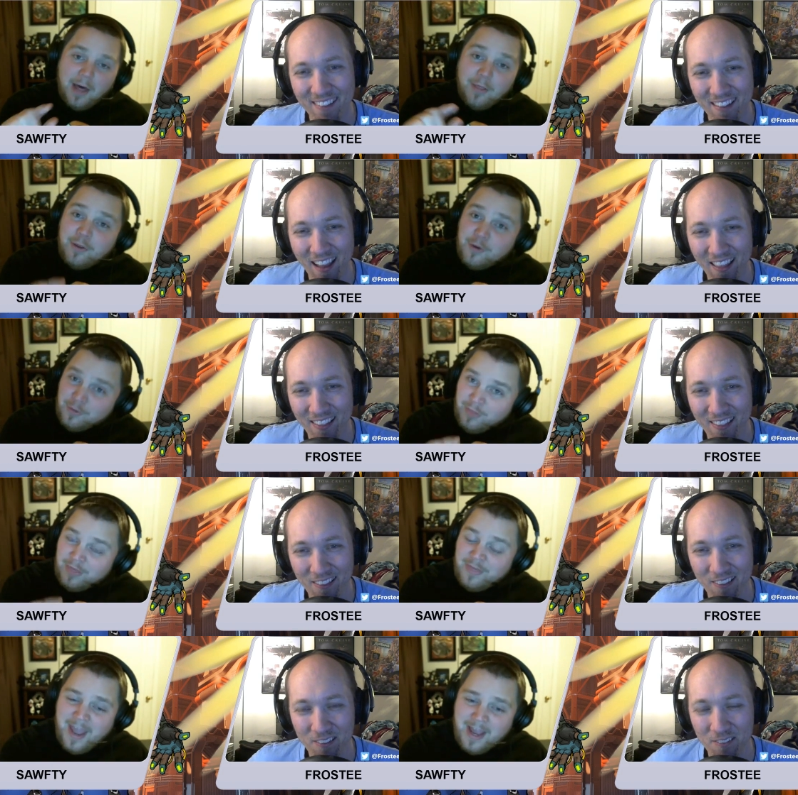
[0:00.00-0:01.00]
Speaker 1: I, other
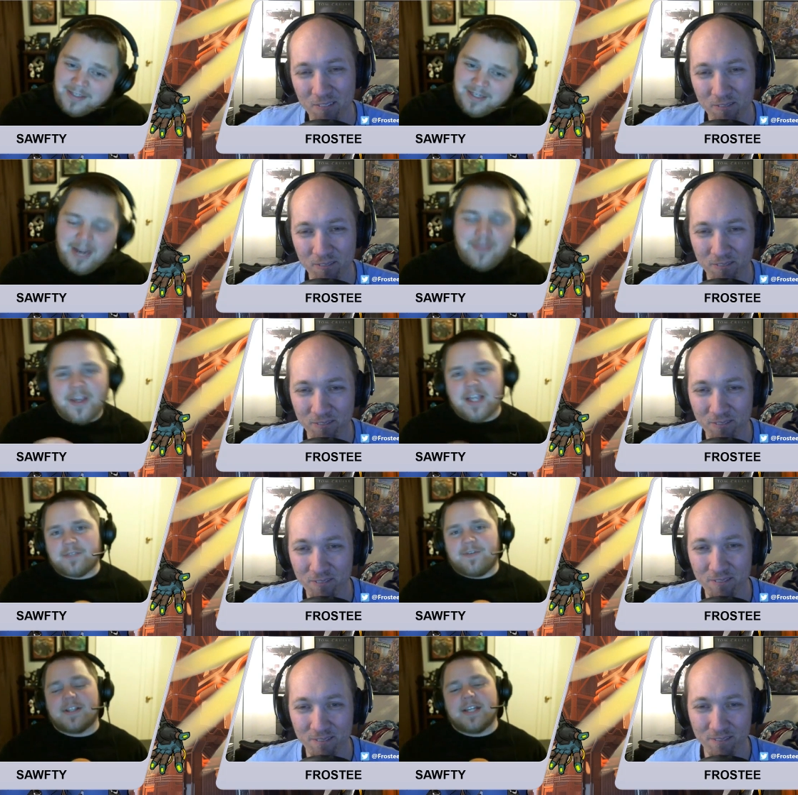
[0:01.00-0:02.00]
than that, I
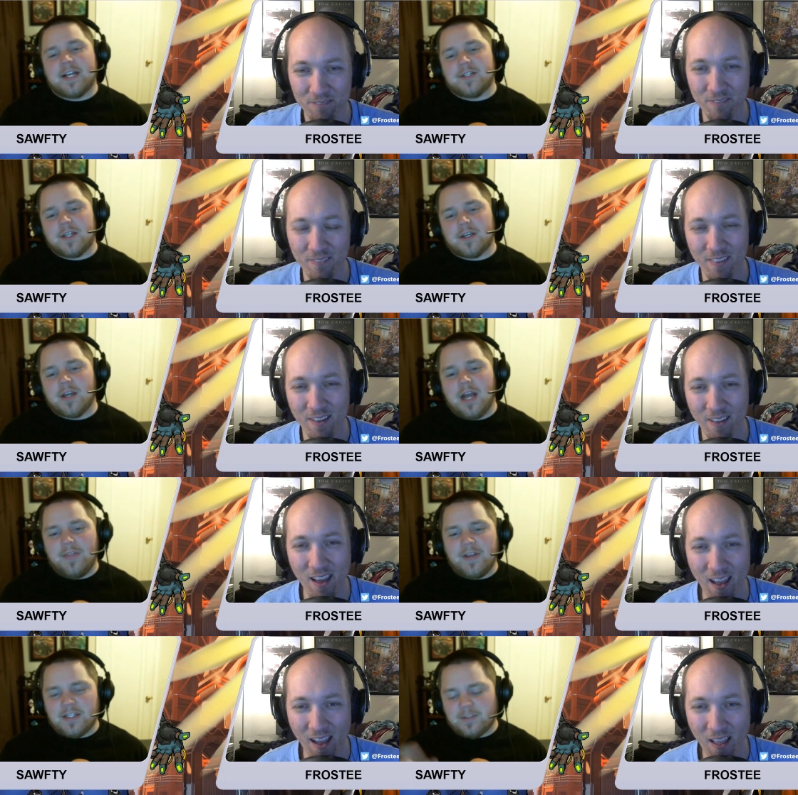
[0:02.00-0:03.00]
think it's fantastic.
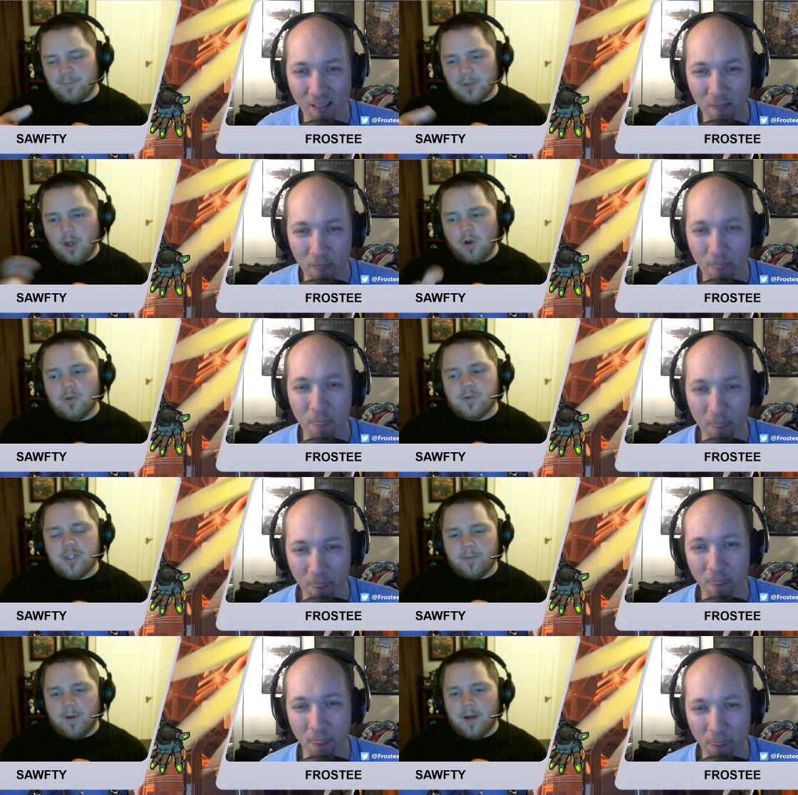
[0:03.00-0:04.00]
I, I think it's below
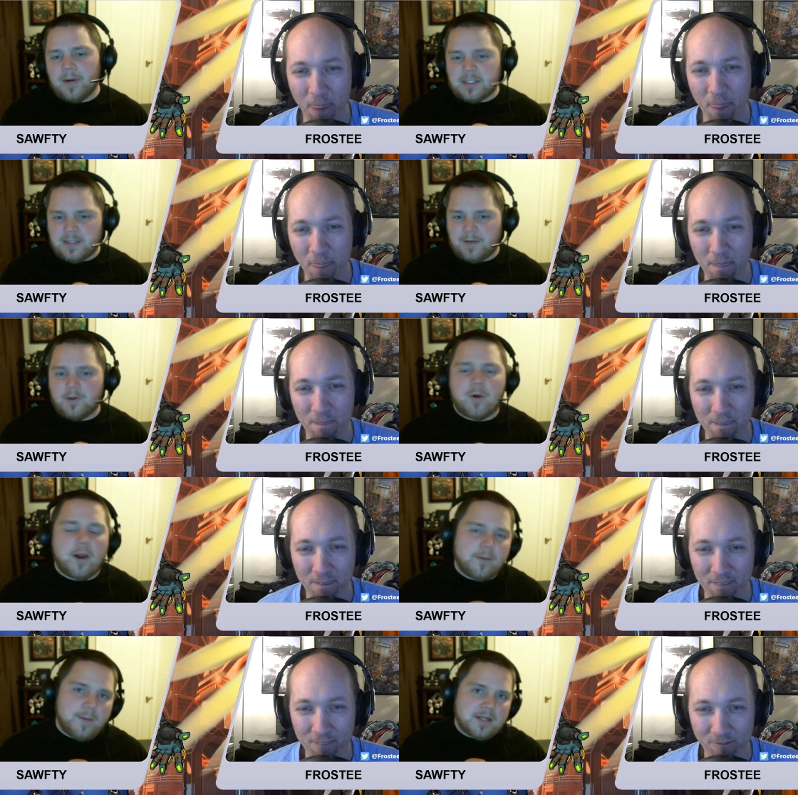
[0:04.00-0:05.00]
Lucio Ball, but it's
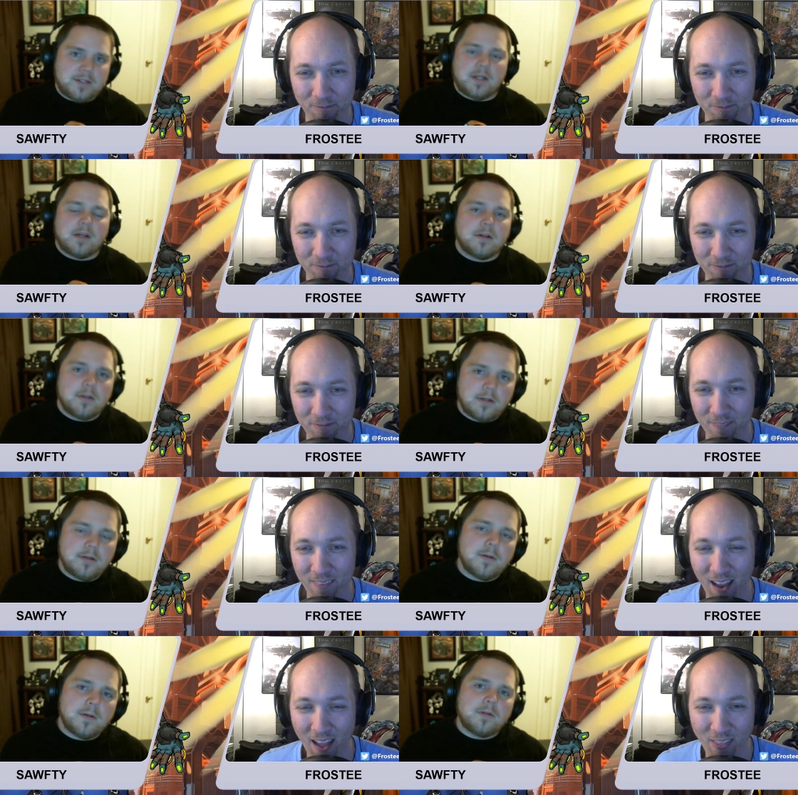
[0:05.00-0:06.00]
definitely one of their best
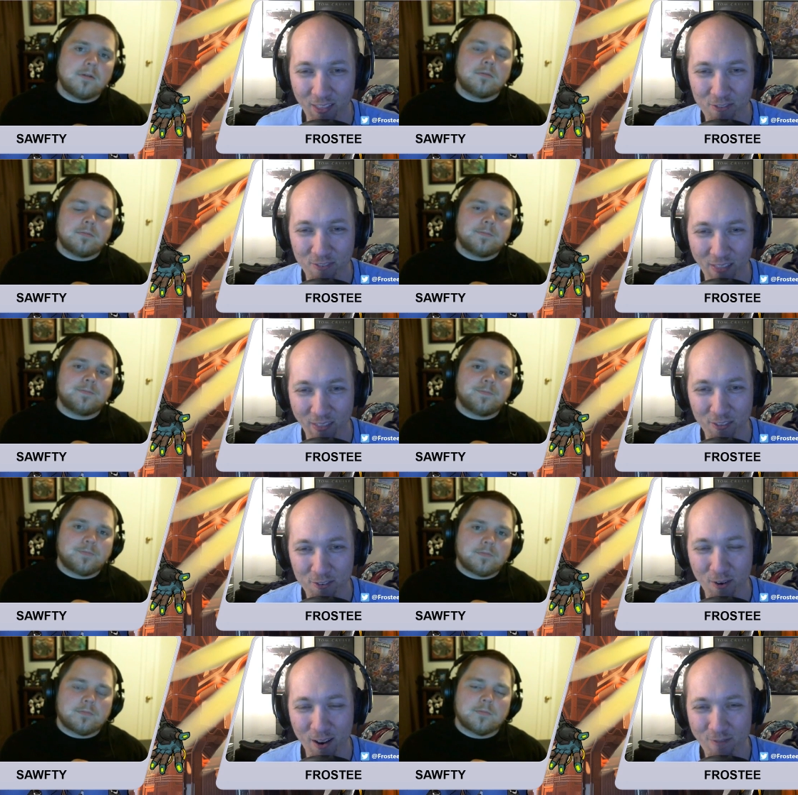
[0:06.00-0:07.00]
Speaker 2: yeah, I think it's I think it's a
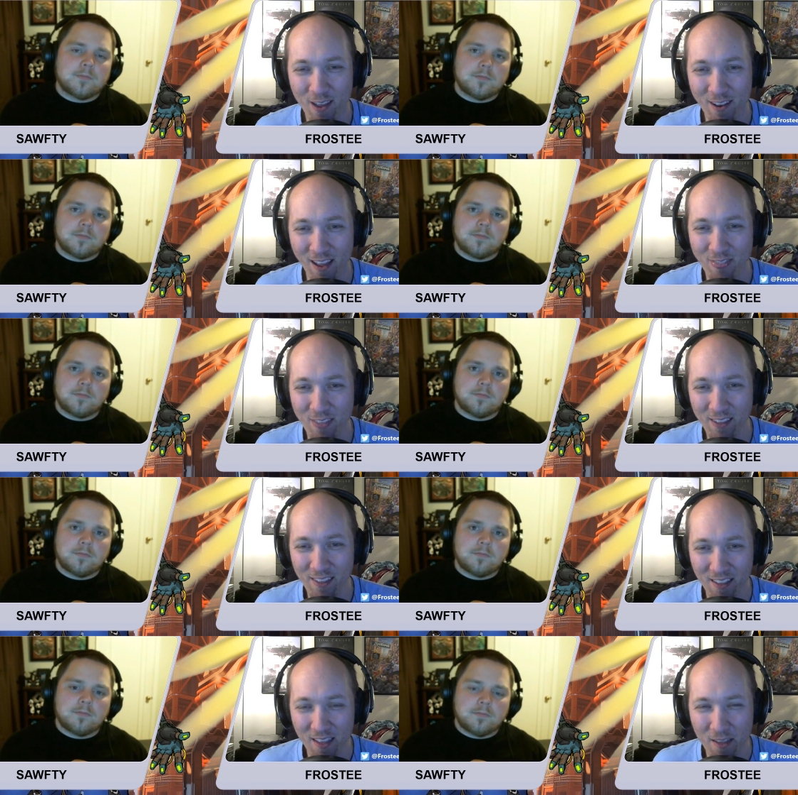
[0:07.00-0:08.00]
great event. I think
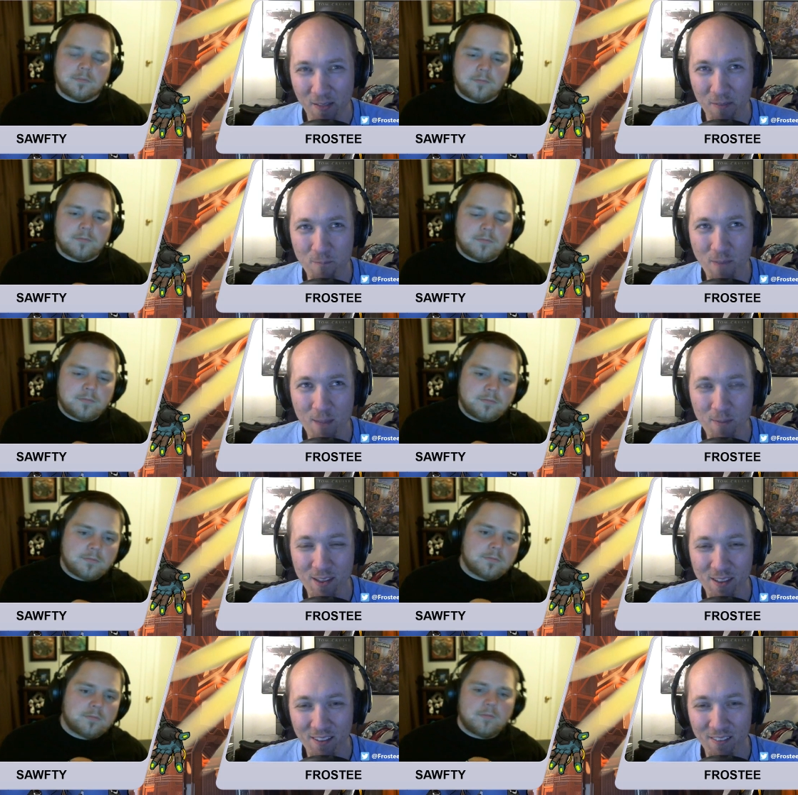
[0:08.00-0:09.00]

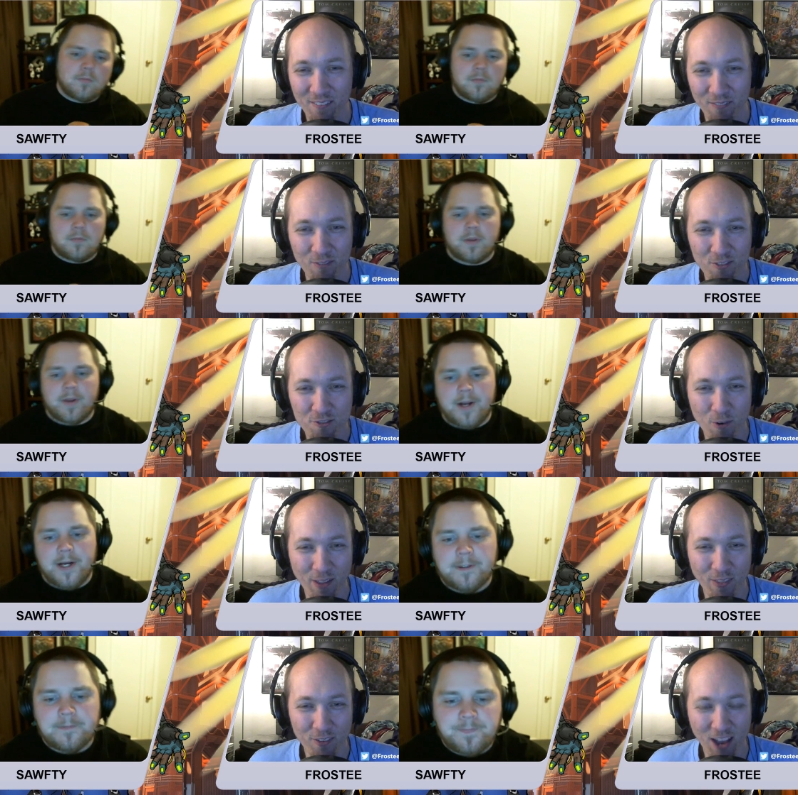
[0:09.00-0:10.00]
maybe shortening
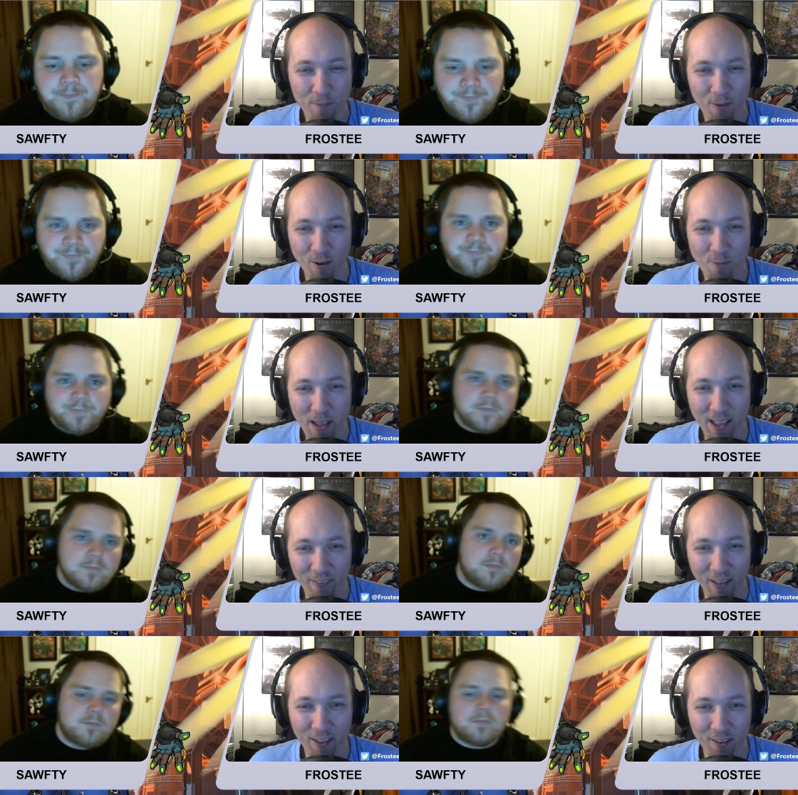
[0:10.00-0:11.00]
the timer or making it
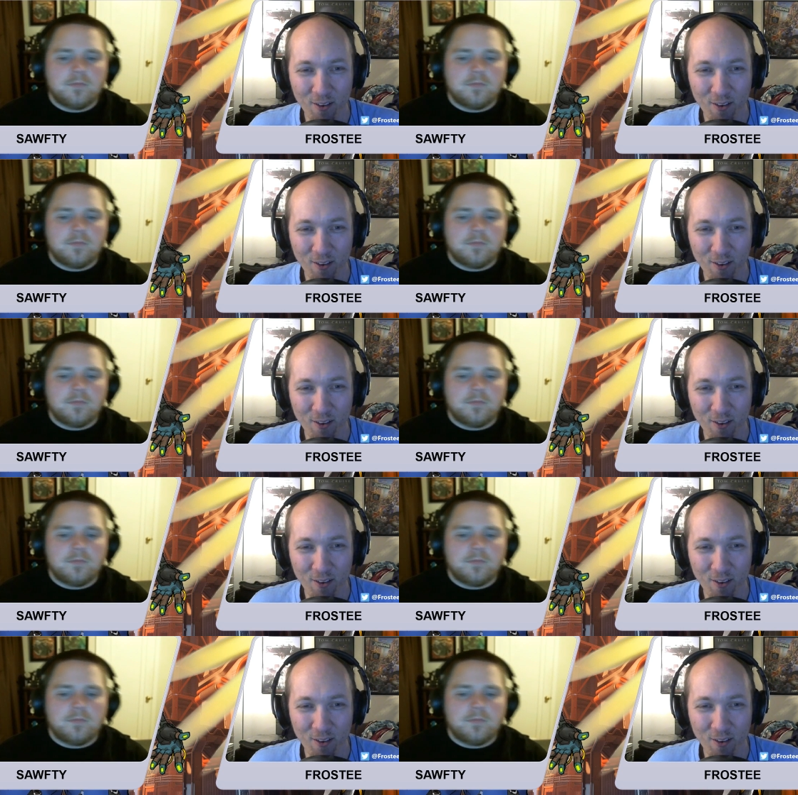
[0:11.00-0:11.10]
like